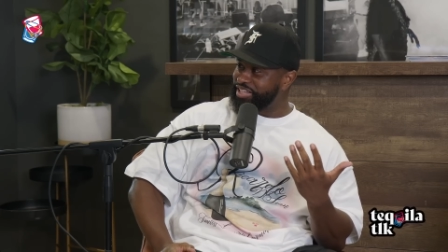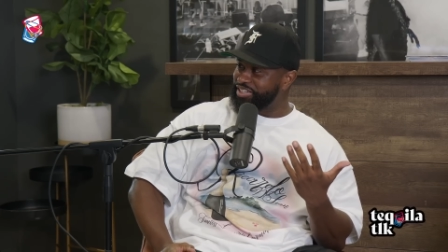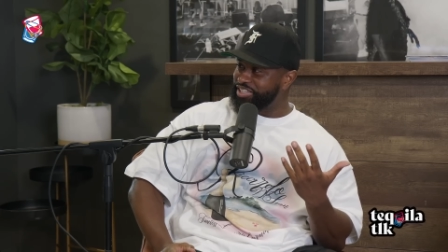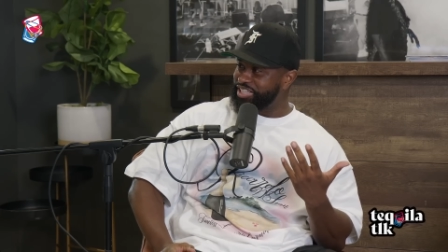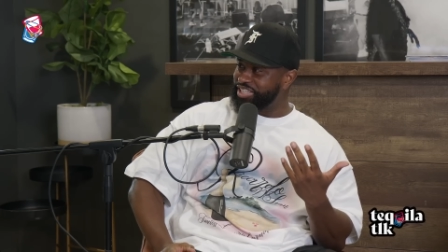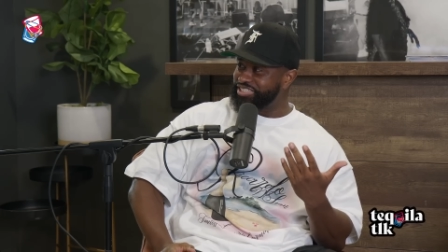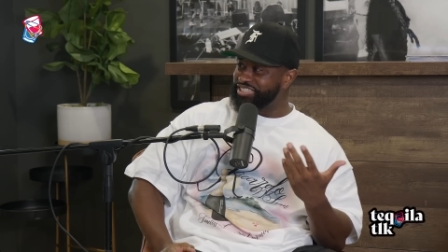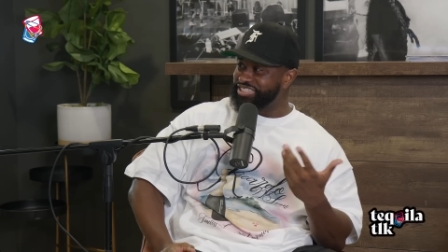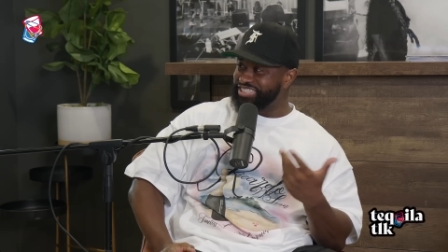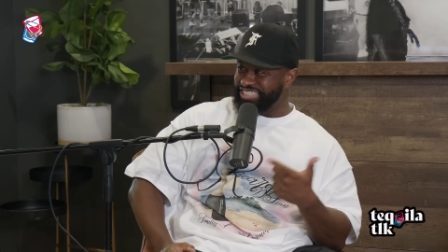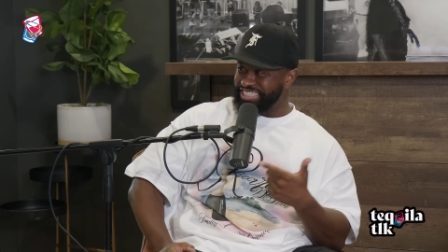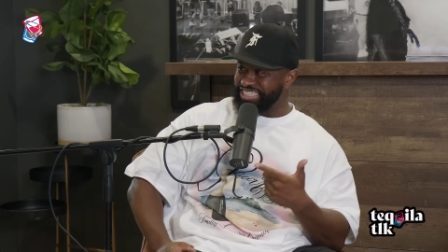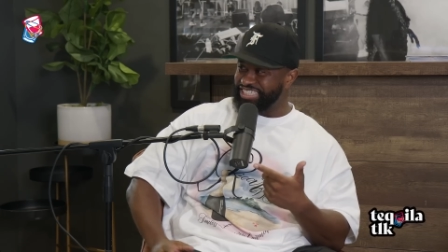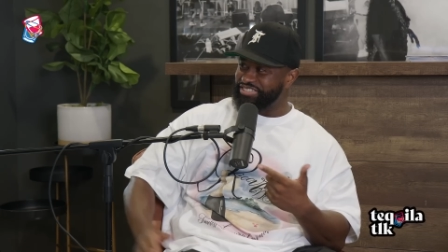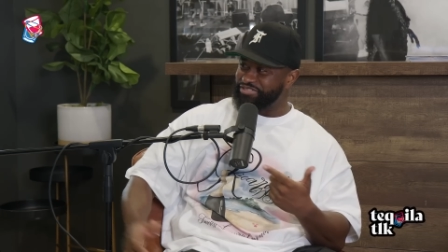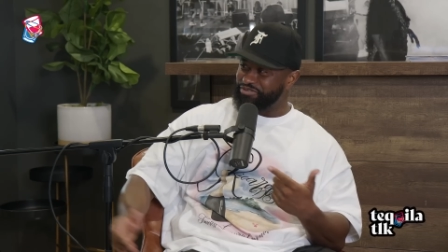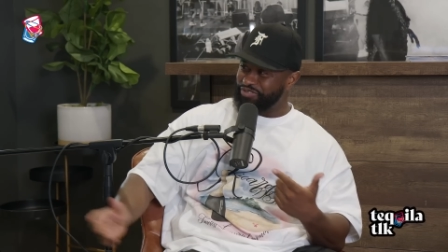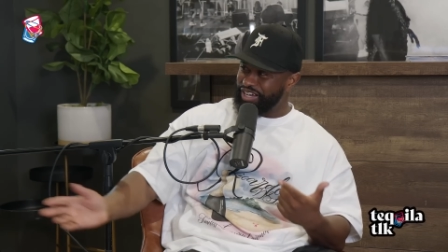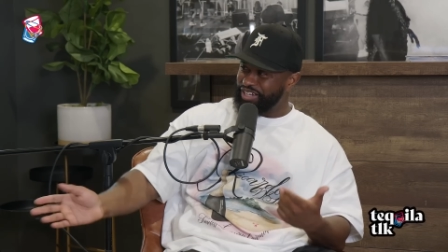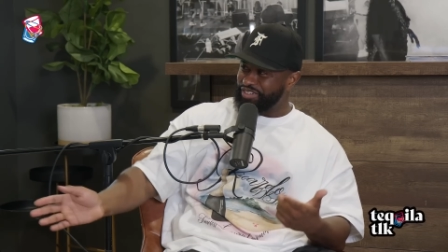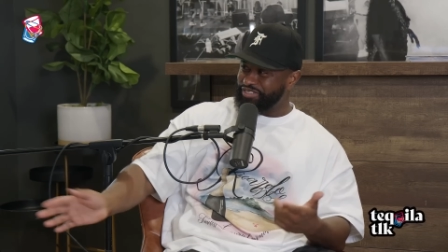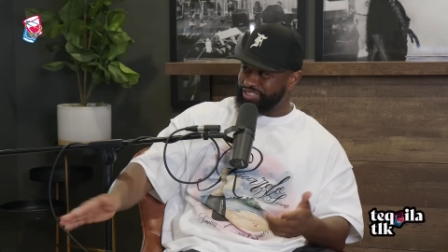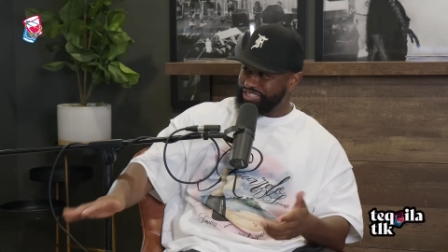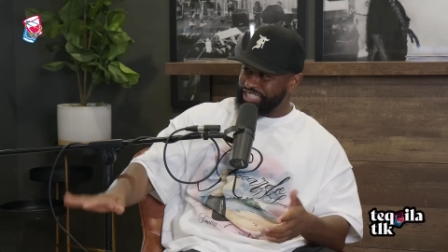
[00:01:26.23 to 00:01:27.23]
Like,
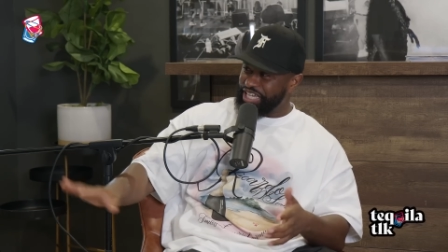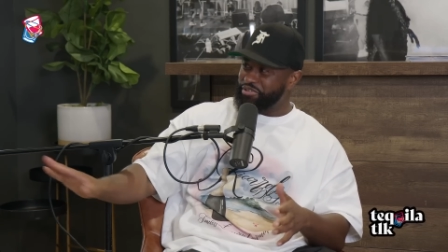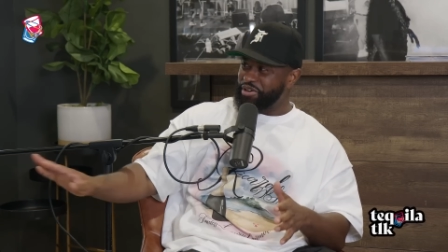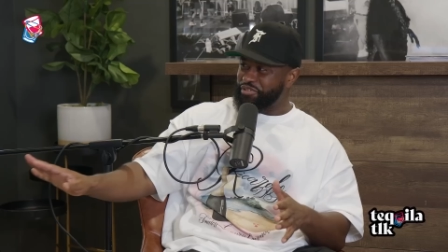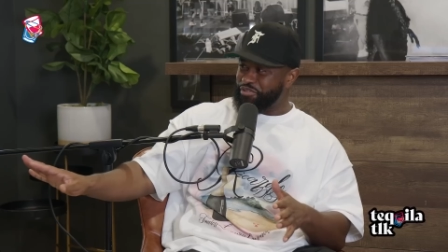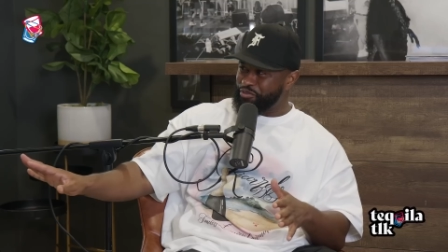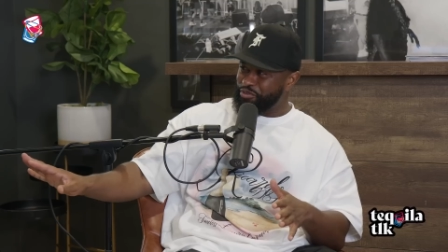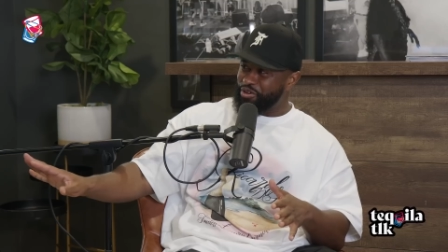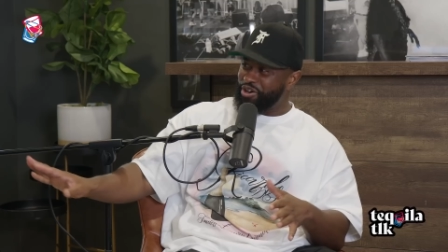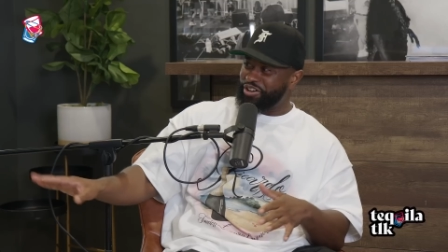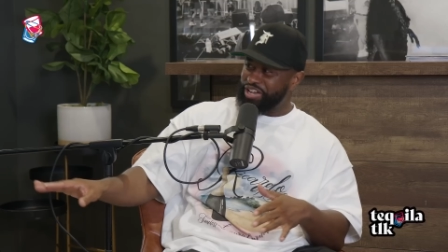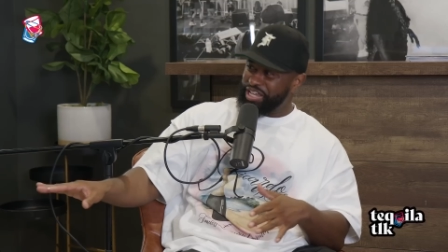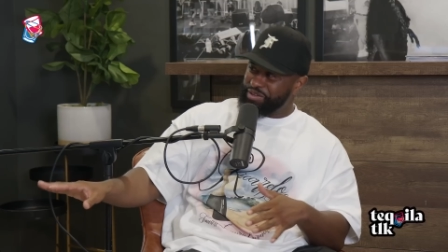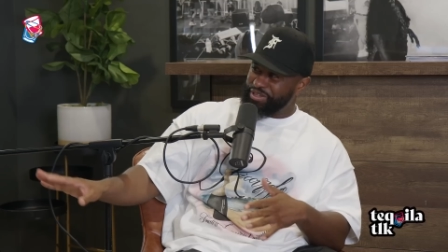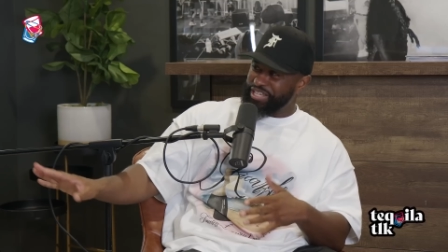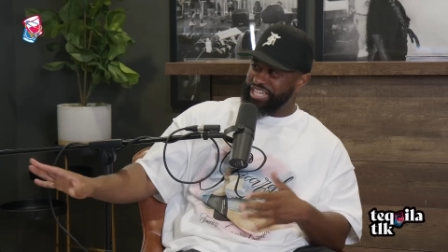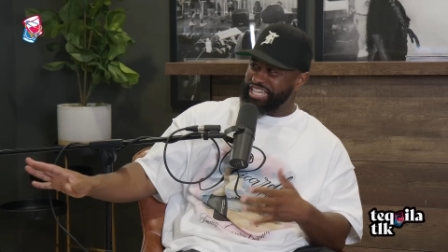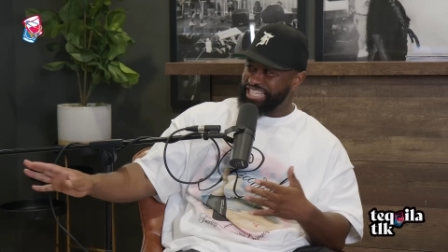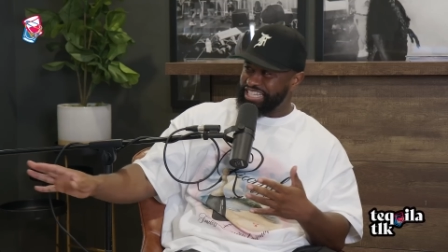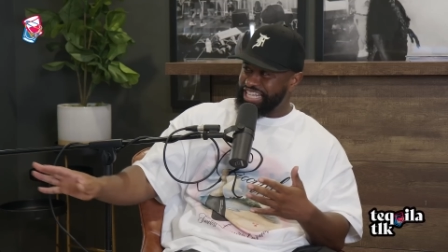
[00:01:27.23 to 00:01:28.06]
stay away from Walt. He be eating